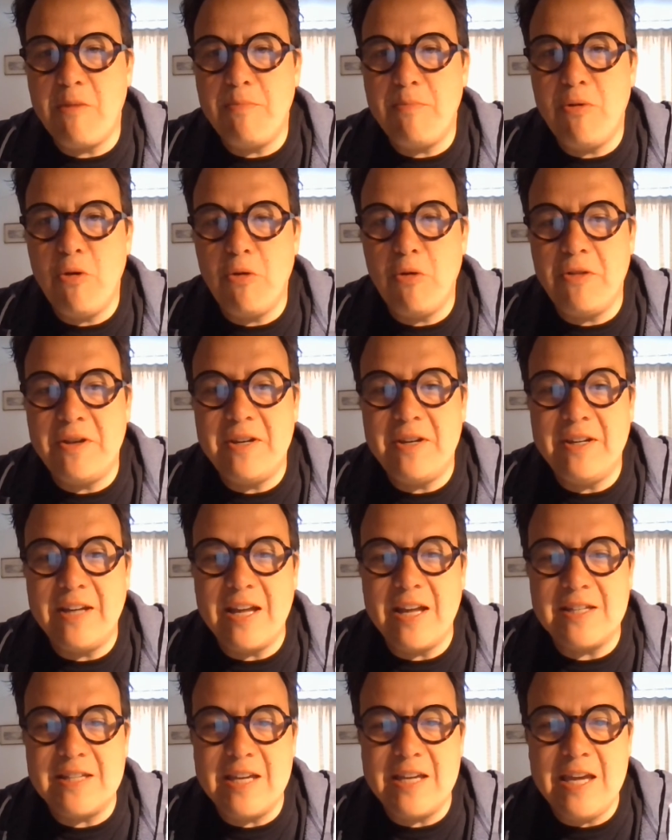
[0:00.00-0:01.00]
poor. They didn't
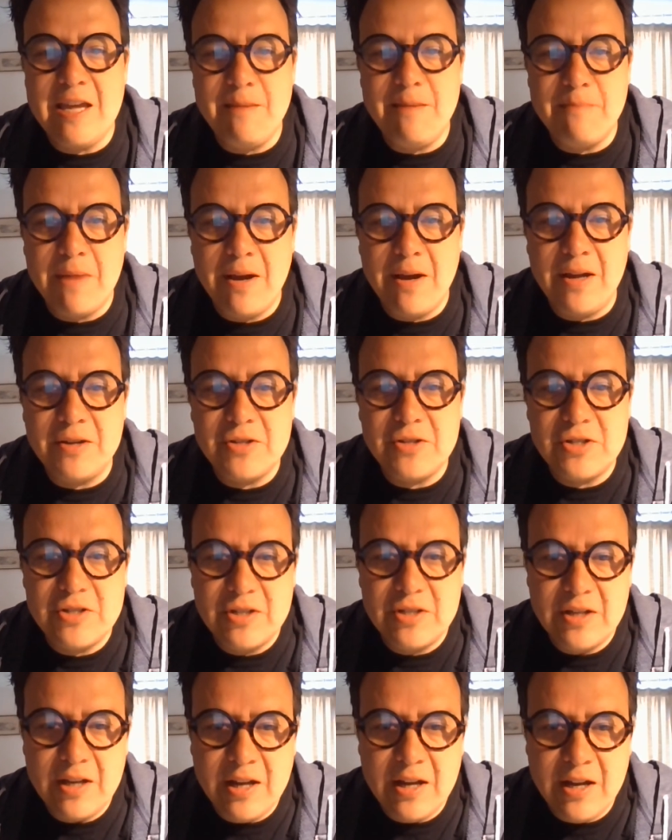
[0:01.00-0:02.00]
get to eat
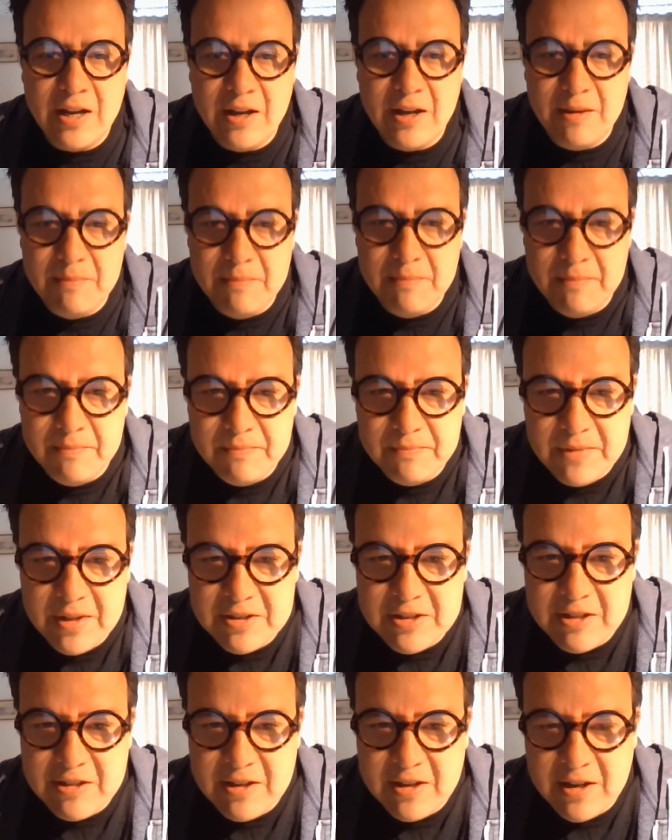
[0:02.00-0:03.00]
much. I
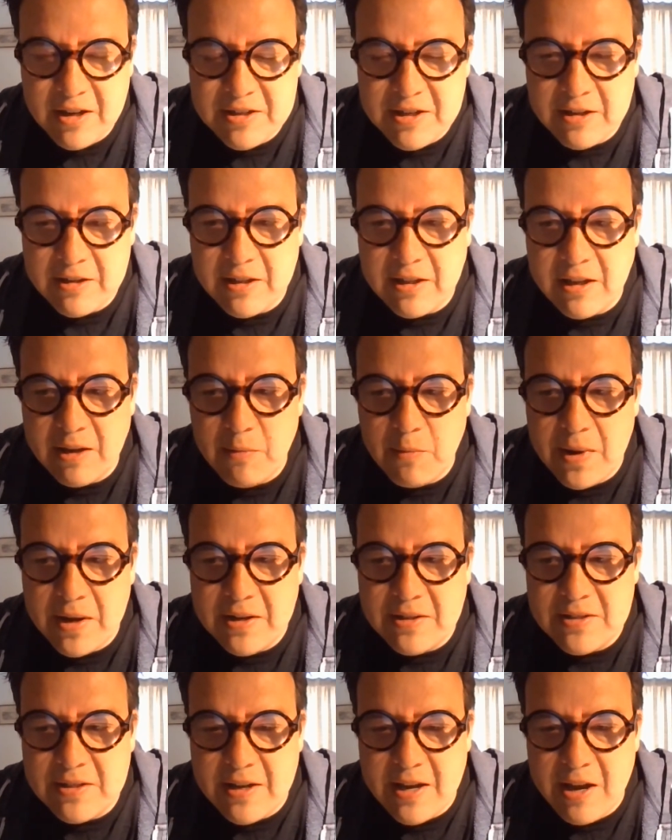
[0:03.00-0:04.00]
don't think it went
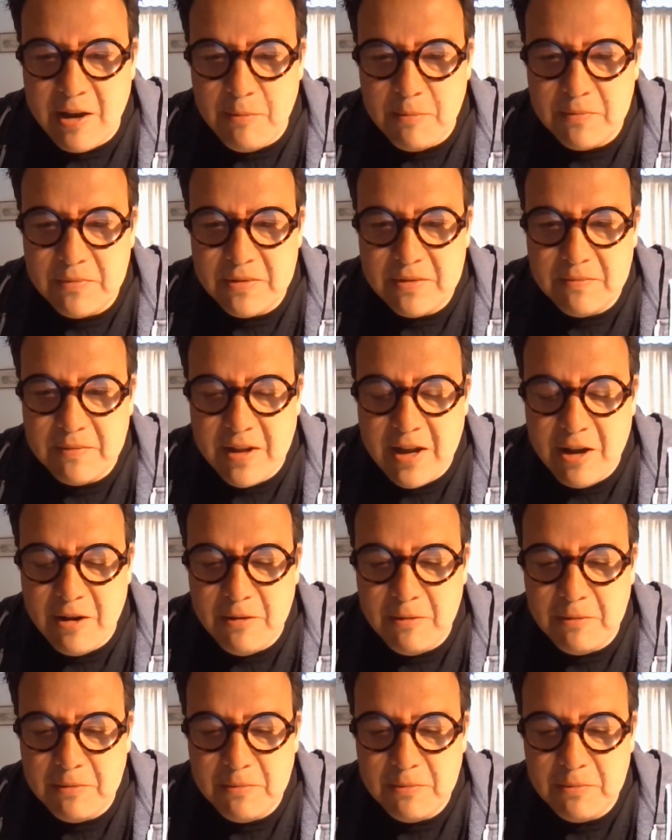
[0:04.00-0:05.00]
into
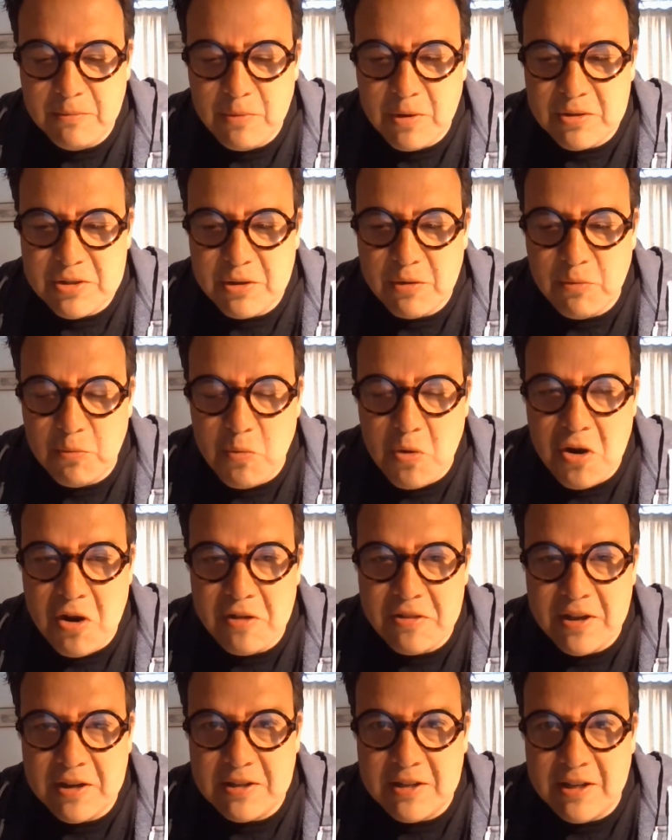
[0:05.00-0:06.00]
what sort of
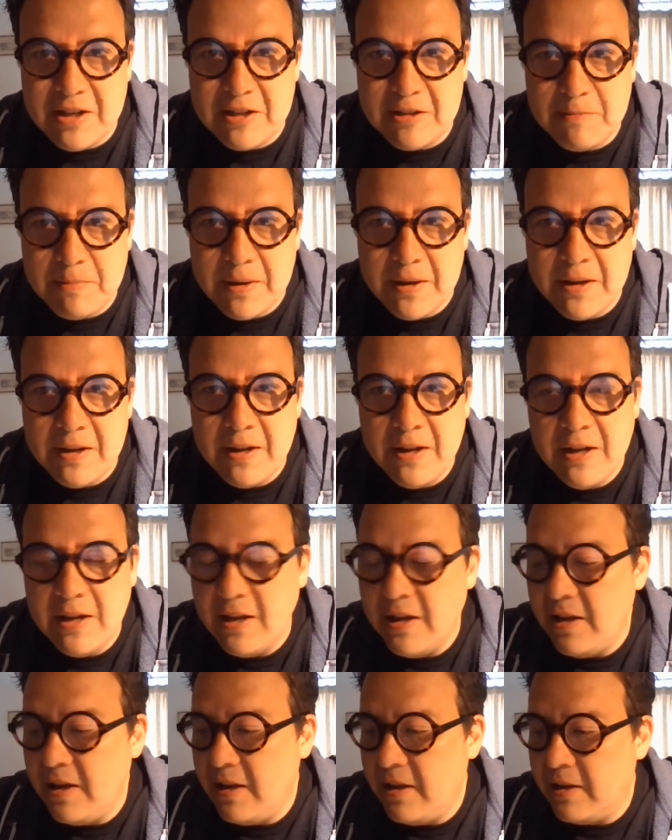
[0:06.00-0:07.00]
work they did, but
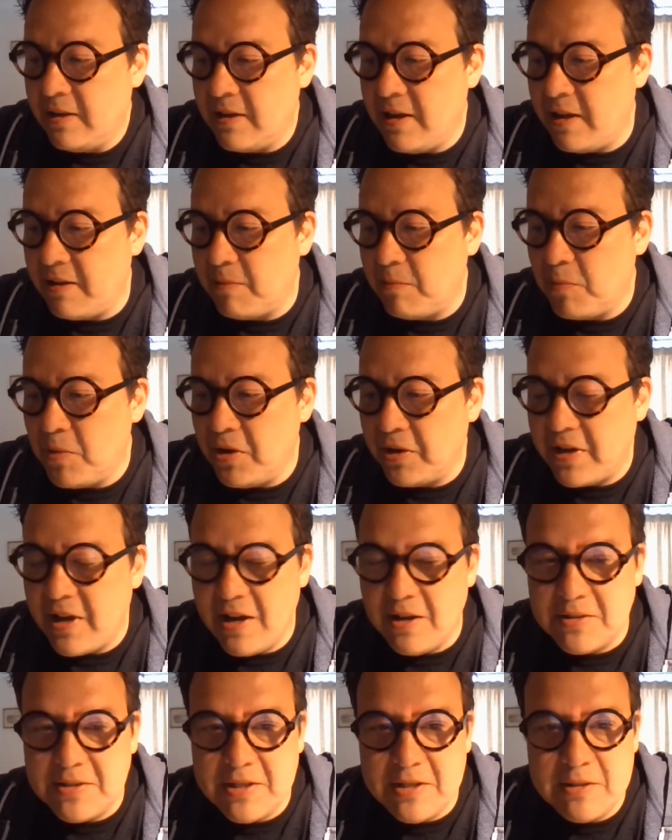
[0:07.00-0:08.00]
yeah, the
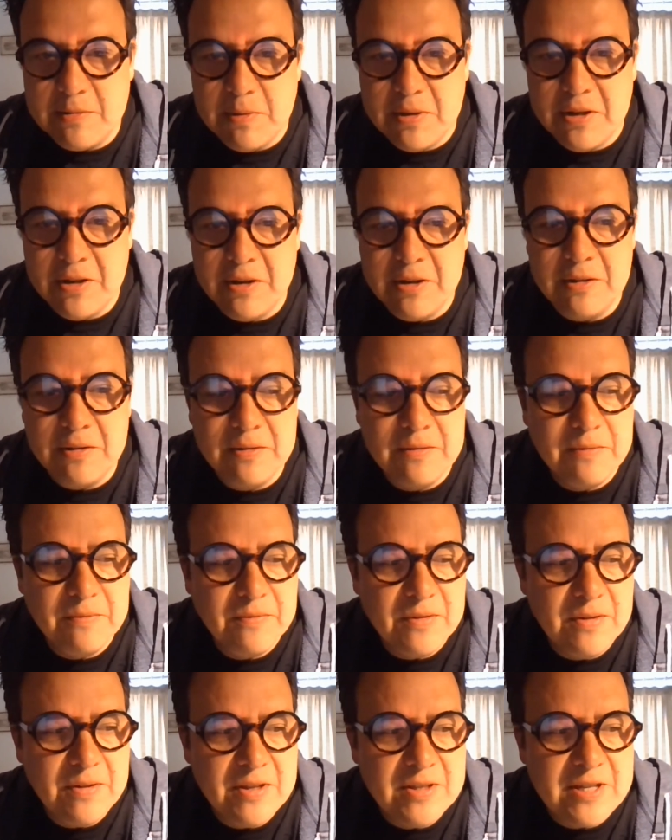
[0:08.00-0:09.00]
workhouses were,
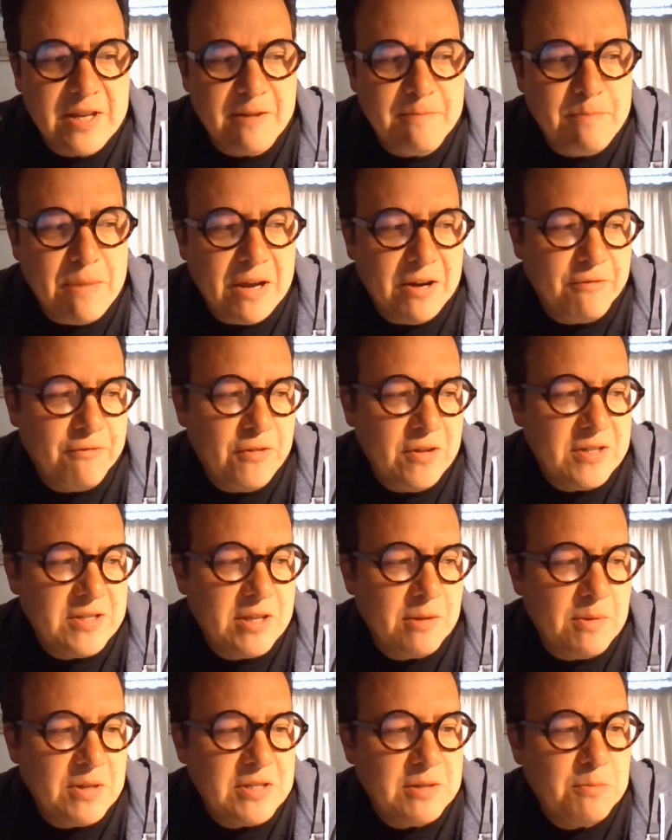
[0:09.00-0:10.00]
instead of benefits,
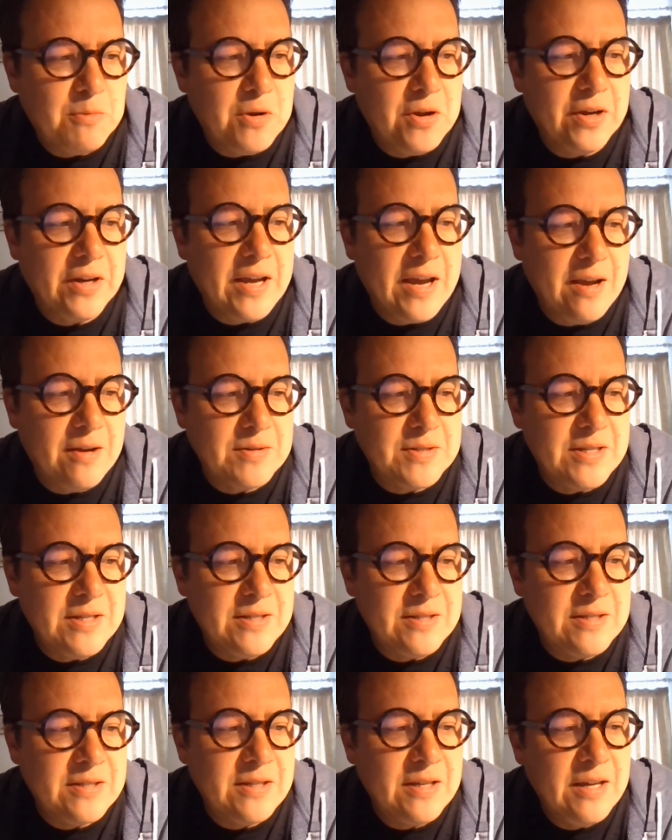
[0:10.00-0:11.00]
they went to
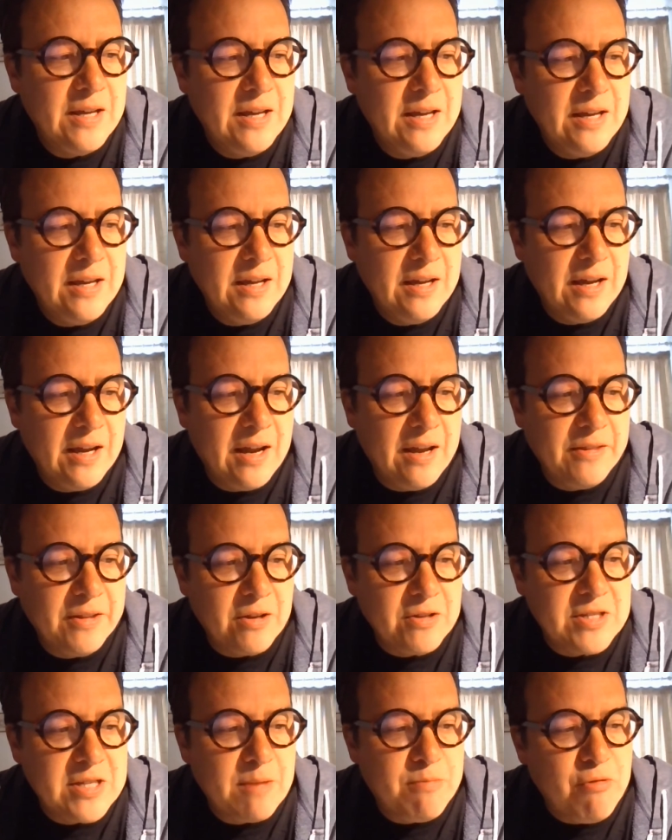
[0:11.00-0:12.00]
workhouses, and they
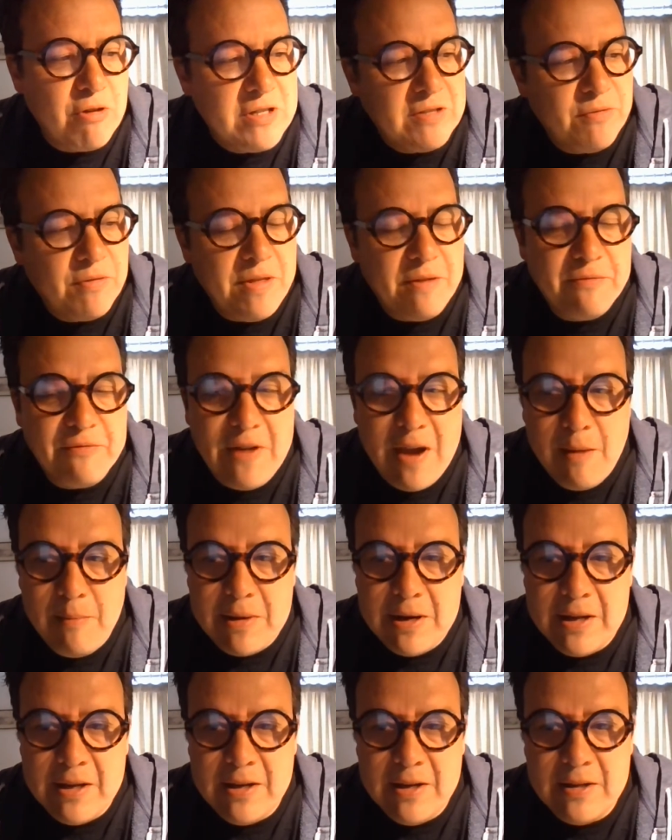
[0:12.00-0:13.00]
got separated from their
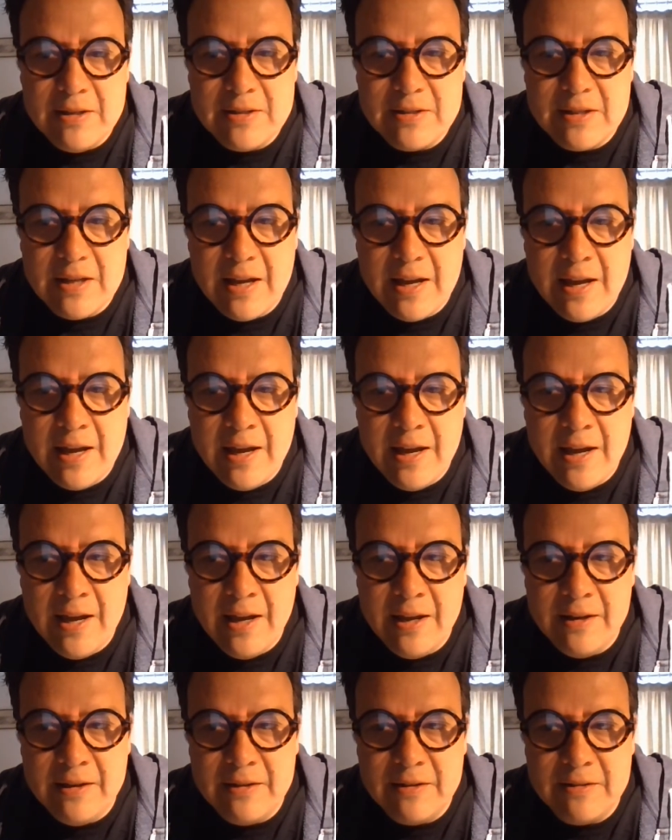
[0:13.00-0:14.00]
families
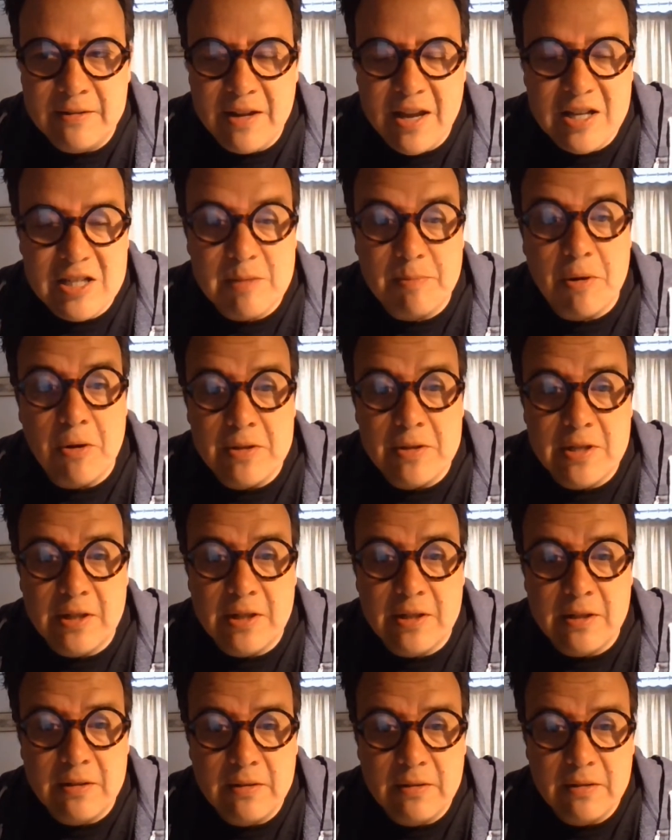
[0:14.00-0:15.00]
and exploited